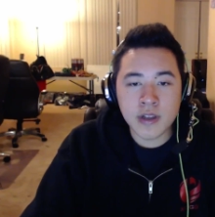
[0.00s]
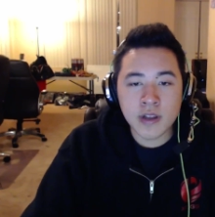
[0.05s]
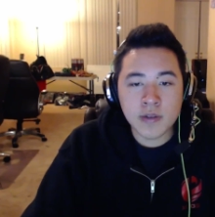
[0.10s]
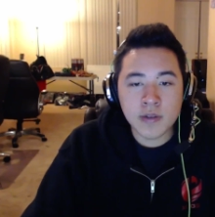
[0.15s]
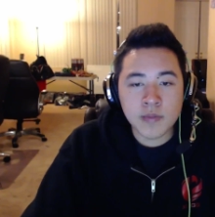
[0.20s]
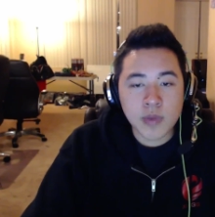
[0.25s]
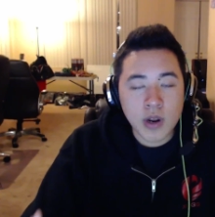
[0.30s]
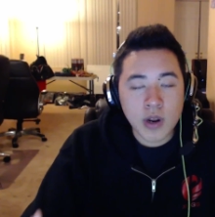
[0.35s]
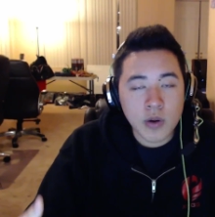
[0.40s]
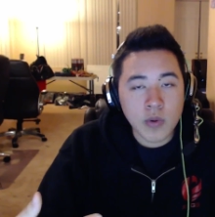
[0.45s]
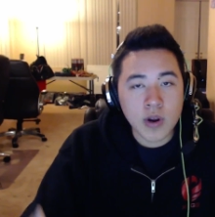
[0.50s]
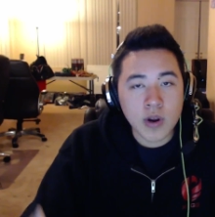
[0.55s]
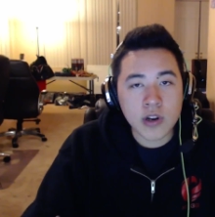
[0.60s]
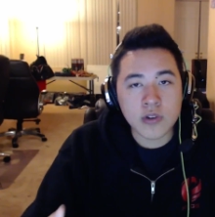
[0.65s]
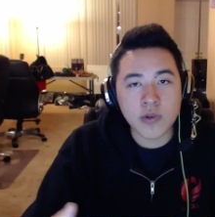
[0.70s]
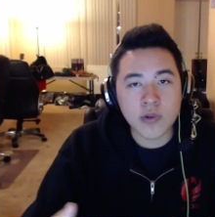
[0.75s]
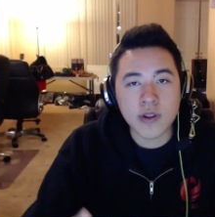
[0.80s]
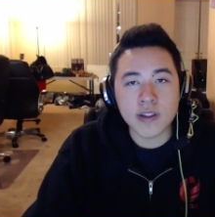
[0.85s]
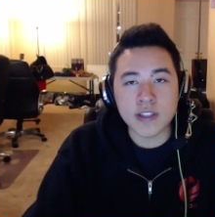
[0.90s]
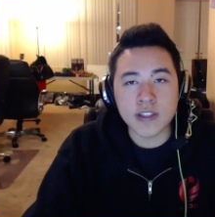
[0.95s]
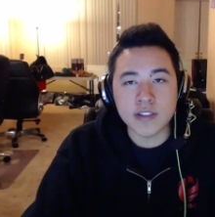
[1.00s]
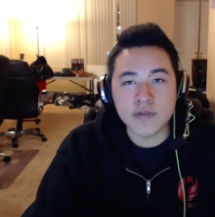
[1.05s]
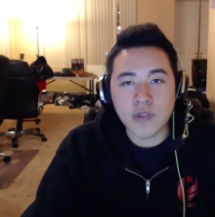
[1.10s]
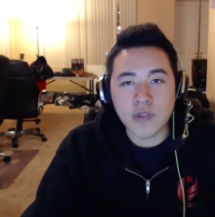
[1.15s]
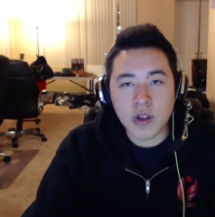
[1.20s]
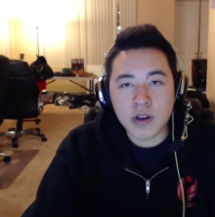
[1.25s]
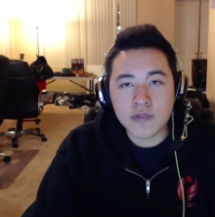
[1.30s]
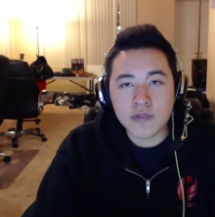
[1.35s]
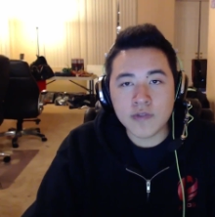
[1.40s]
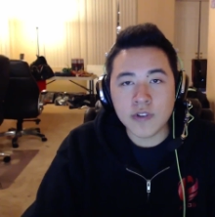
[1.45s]
But I want to create this
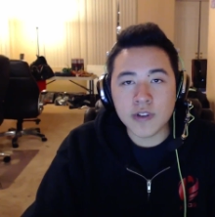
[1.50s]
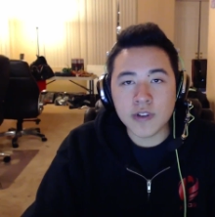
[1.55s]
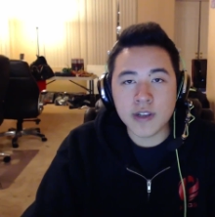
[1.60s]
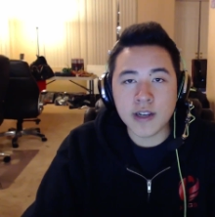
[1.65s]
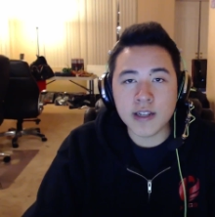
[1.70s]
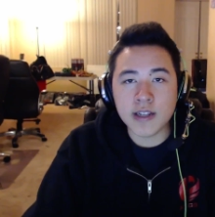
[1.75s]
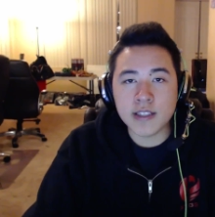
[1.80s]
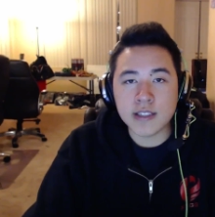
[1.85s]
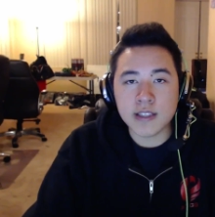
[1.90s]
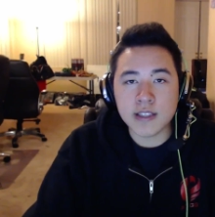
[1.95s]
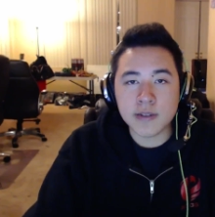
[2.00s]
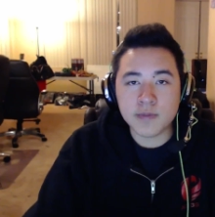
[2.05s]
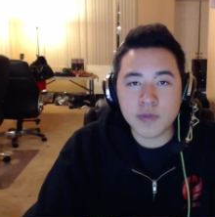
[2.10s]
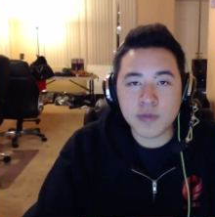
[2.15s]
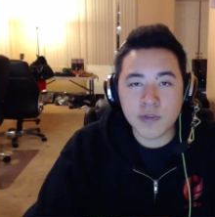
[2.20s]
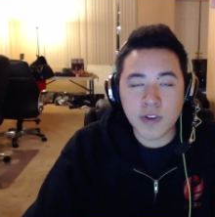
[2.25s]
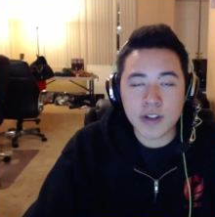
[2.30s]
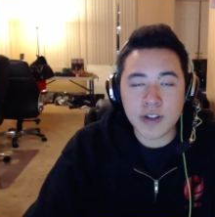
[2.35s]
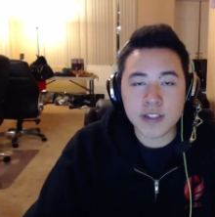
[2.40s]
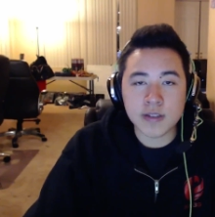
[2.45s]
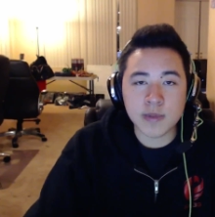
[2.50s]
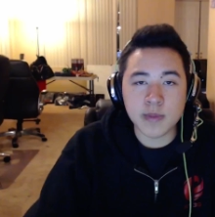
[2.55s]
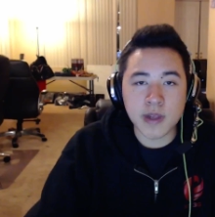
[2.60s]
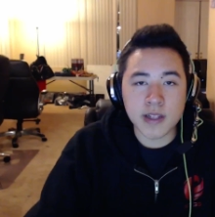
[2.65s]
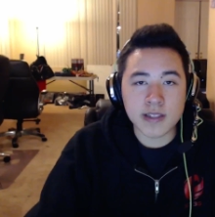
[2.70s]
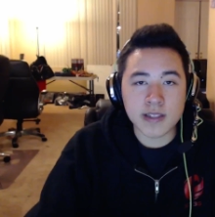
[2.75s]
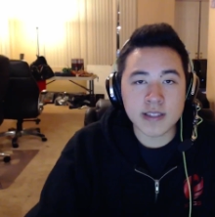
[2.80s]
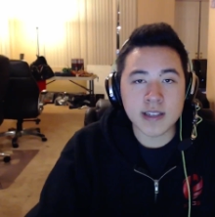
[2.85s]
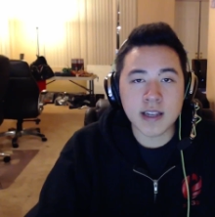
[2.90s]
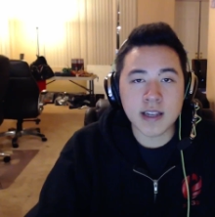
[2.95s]
vlog for you guys to provide some
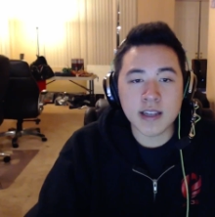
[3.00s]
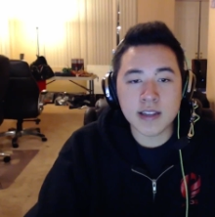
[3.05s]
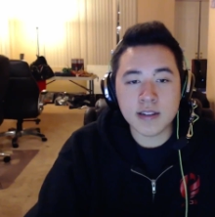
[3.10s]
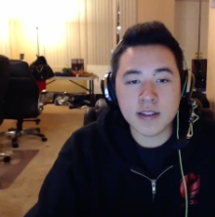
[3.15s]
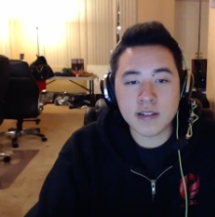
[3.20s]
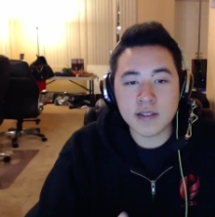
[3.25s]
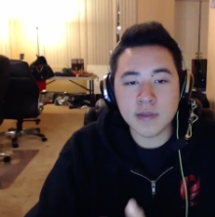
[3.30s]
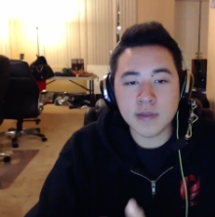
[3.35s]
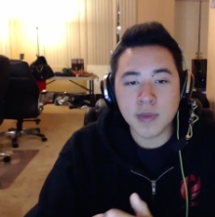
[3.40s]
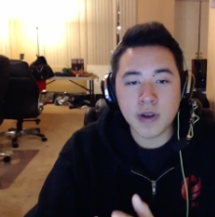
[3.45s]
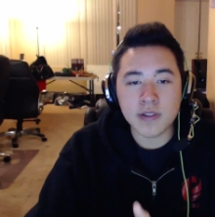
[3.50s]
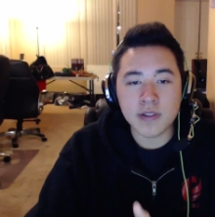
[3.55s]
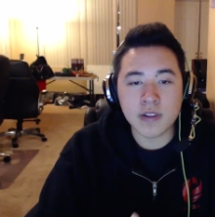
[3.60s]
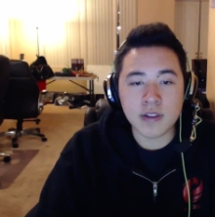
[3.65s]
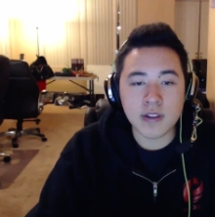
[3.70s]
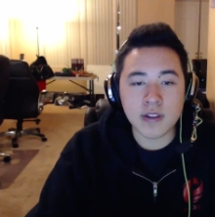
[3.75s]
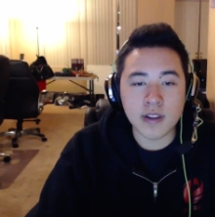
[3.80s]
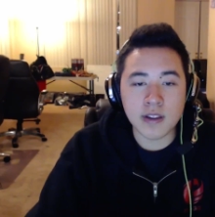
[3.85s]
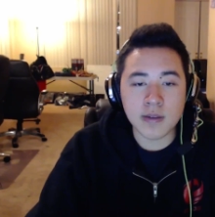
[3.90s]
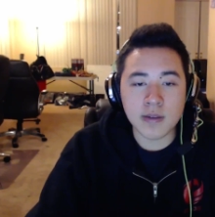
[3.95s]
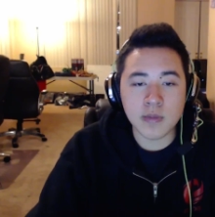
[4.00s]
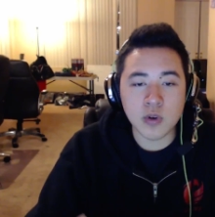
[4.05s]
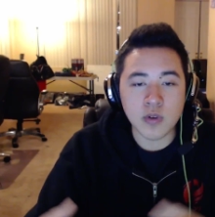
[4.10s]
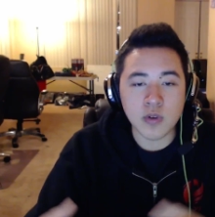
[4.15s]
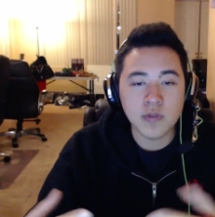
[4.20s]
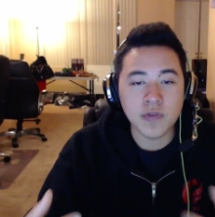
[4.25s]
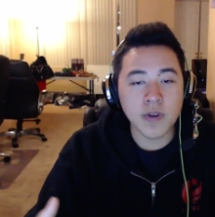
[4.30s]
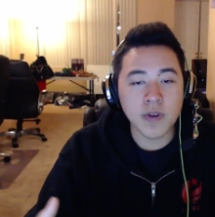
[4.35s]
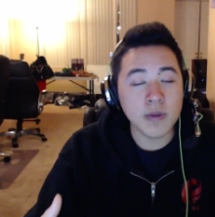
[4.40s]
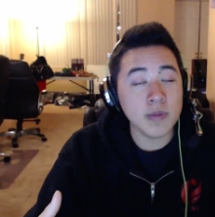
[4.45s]
insight about the team or
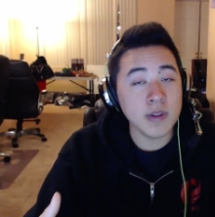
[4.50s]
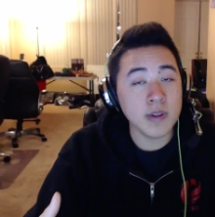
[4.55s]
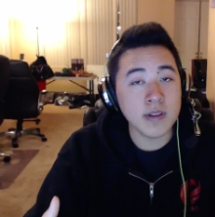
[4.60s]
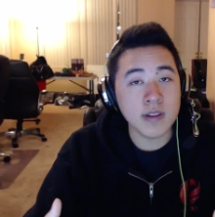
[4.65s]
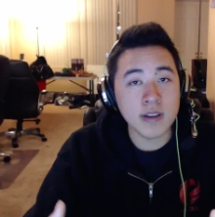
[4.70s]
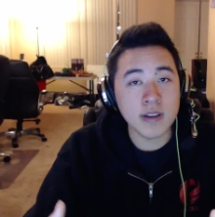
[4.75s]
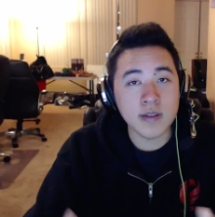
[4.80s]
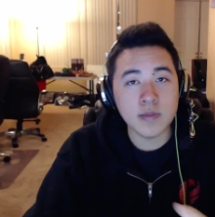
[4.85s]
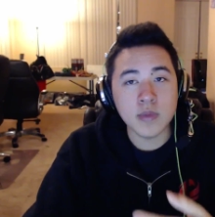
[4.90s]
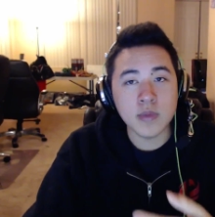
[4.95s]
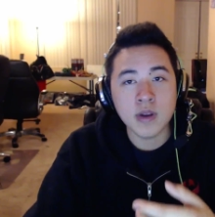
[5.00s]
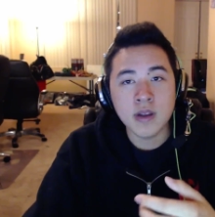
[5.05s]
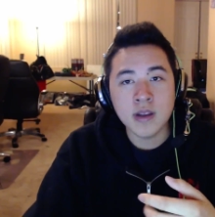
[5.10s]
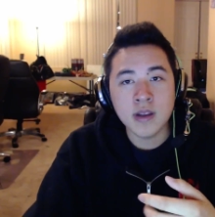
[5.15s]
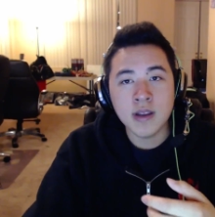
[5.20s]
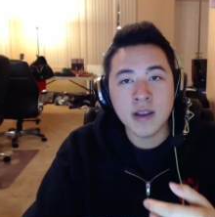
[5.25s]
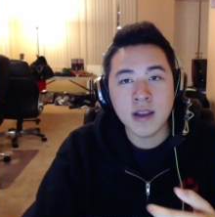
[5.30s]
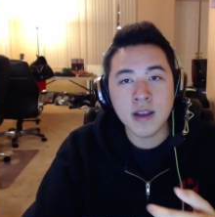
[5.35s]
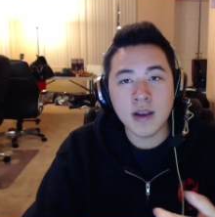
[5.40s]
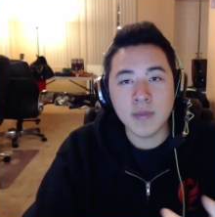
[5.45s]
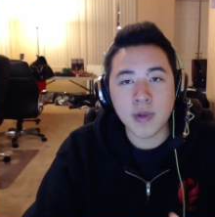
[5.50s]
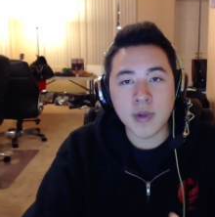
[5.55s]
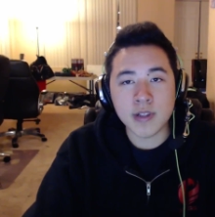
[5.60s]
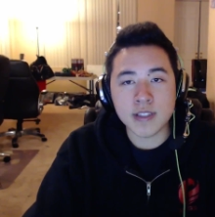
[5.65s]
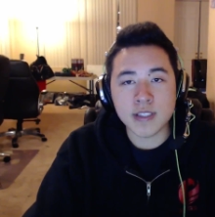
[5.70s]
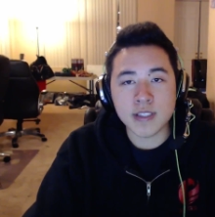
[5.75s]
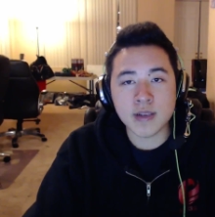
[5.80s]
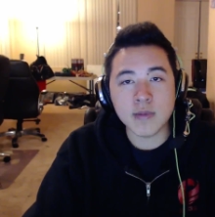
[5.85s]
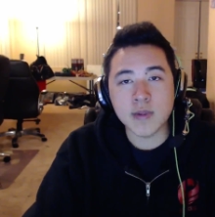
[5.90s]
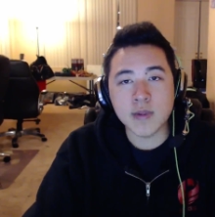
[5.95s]
from the team about
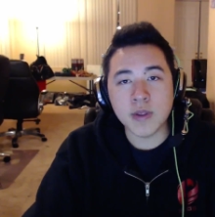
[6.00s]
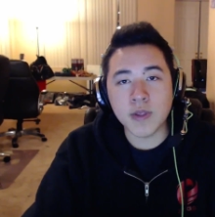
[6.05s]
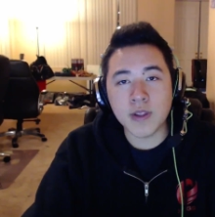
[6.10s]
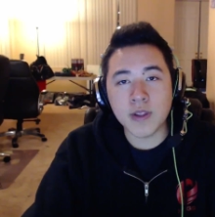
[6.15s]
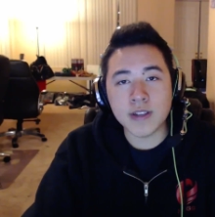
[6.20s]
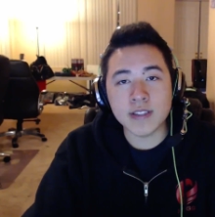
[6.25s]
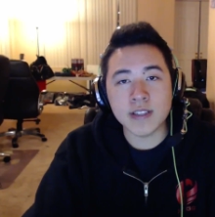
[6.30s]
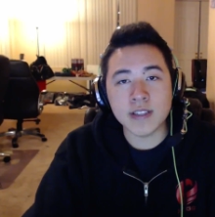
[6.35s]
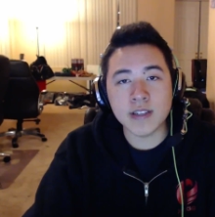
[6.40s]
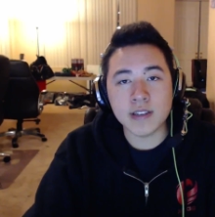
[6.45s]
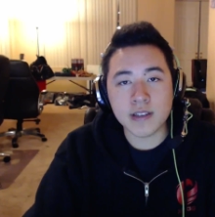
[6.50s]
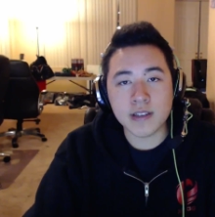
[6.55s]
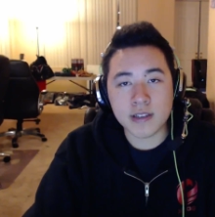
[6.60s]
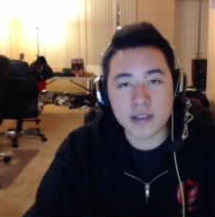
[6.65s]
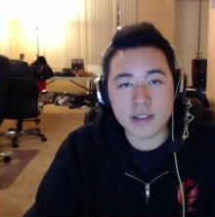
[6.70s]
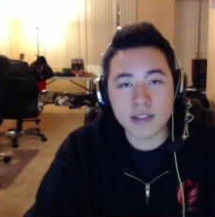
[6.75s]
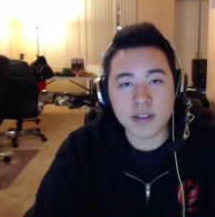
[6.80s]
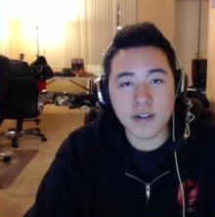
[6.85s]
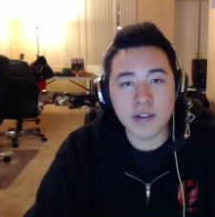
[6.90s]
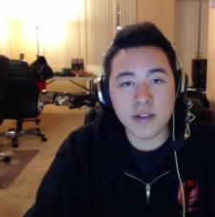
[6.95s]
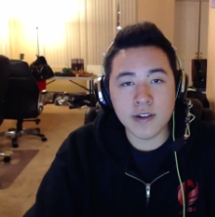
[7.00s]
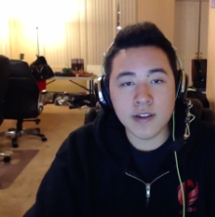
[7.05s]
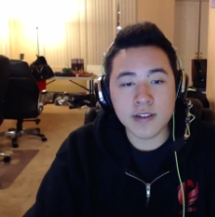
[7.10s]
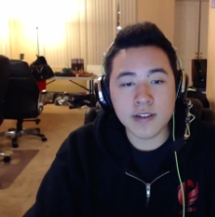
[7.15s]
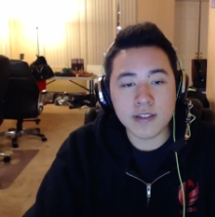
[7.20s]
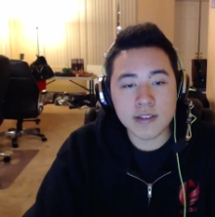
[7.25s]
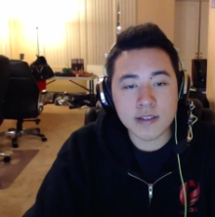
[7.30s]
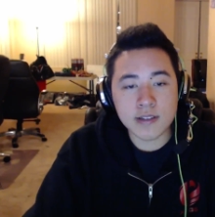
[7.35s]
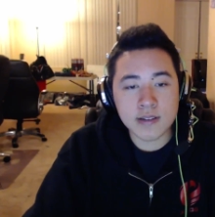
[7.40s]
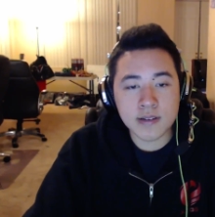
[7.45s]
some of the things that concerned
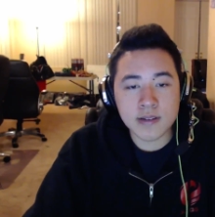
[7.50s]
us.